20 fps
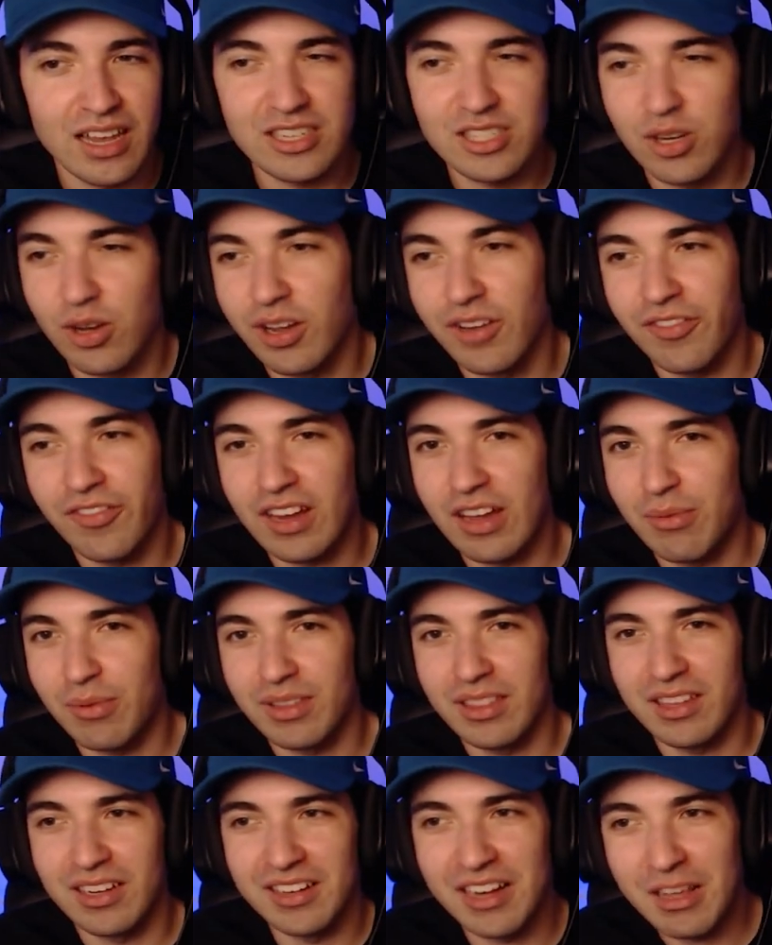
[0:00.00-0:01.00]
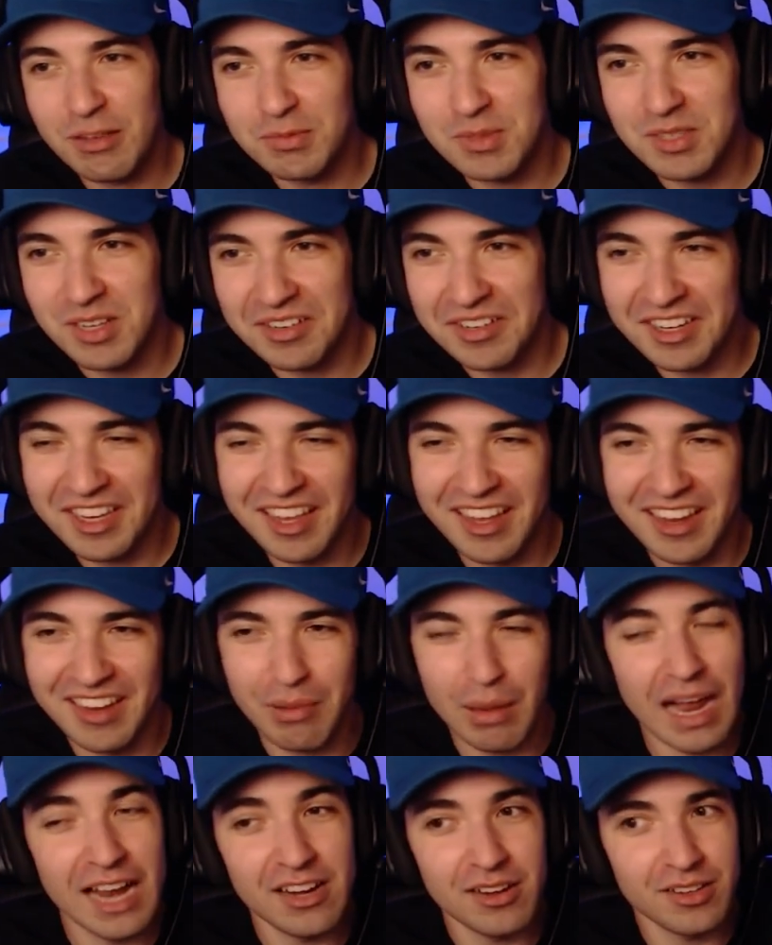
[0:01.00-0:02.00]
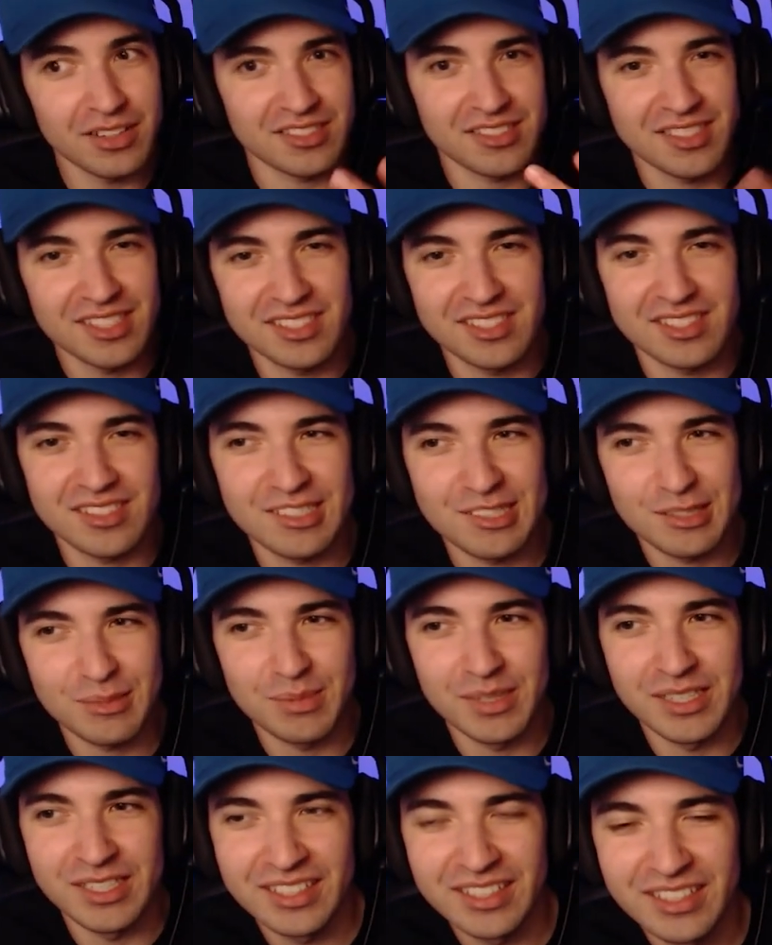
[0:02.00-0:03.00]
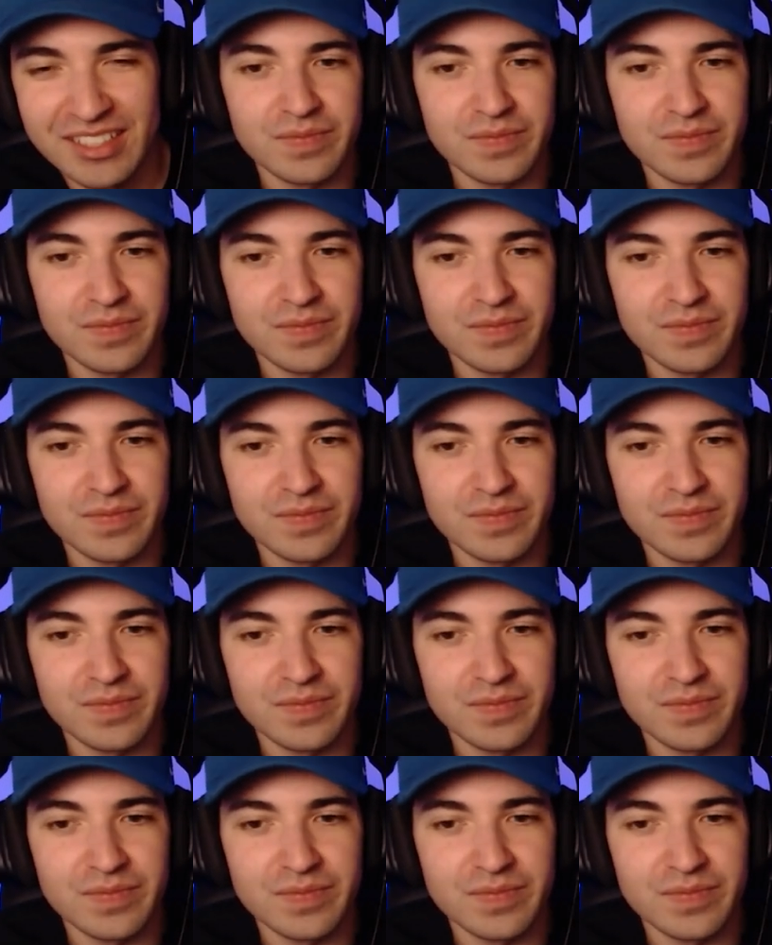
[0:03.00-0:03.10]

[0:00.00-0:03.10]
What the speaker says: Totally forgot what their names are again. Okay. I know they're sisters, but